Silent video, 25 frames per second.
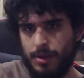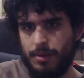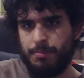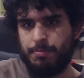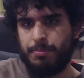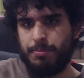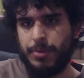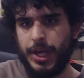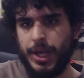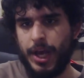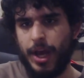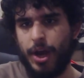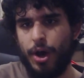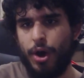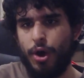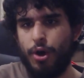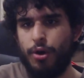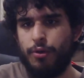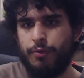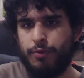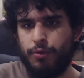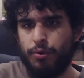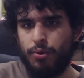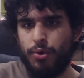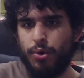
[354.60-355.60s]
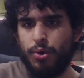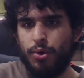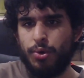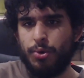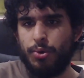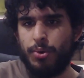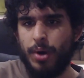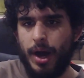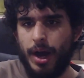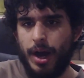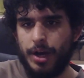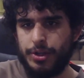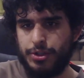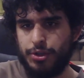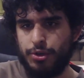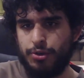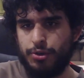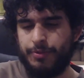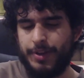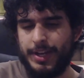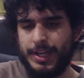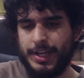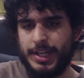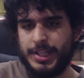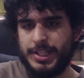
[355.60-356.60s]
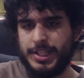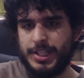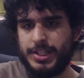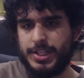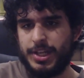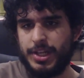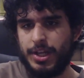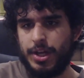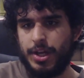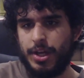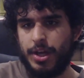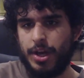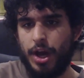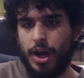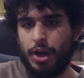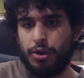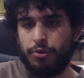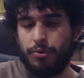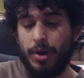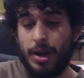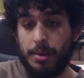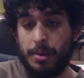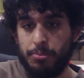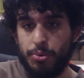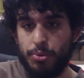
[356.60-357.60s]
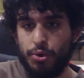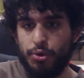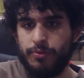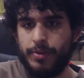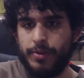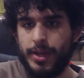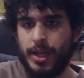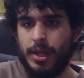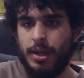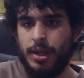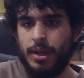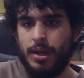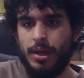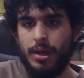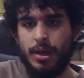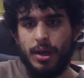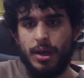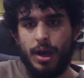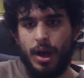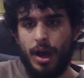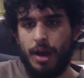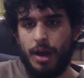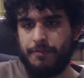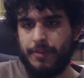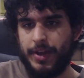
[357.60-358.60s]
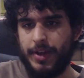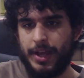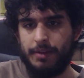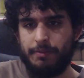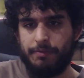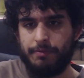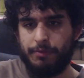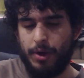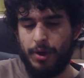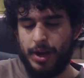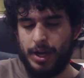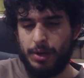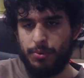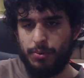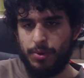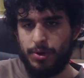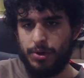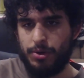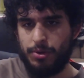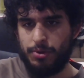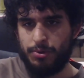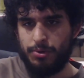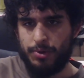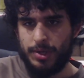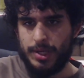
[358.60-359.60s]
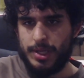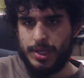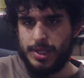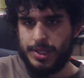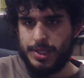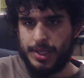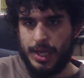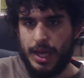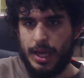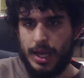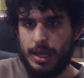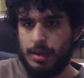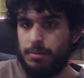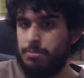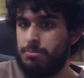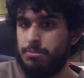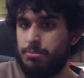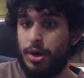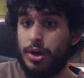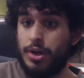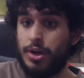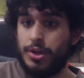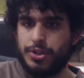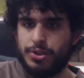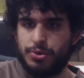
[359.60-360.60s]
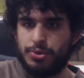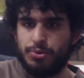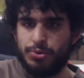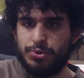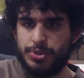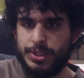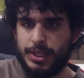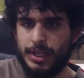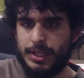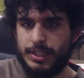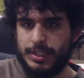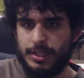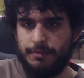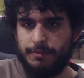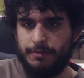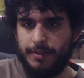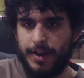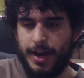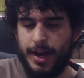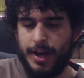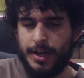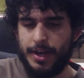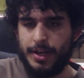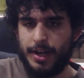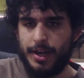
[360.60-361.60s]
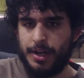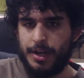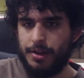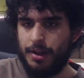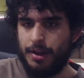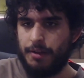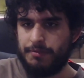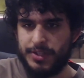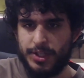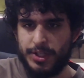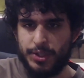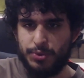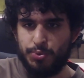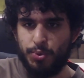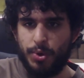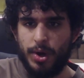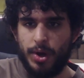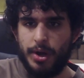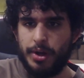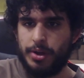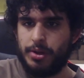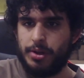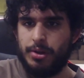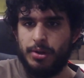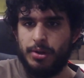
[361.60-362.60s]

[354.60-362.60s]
But yeah, overall, I do think this is a great movie. I think for anyone who is a Martin Scorsese fan and loves his work,